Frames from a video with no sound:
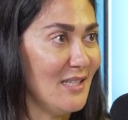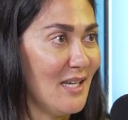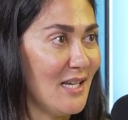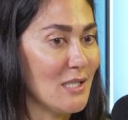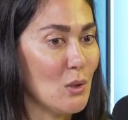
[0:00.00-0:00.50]

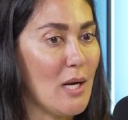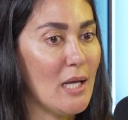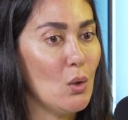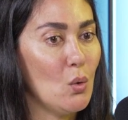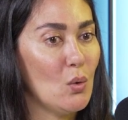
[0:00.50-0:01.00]
Yeah. So how
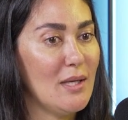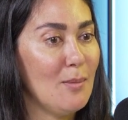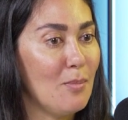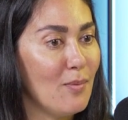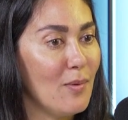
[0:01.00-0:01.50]
do you
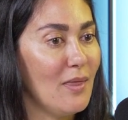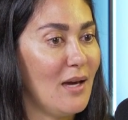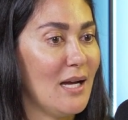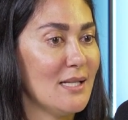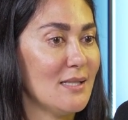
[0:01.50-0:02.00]
keep
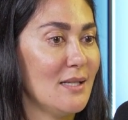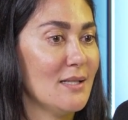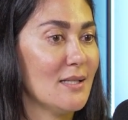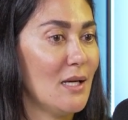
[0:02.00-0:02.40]
that essence?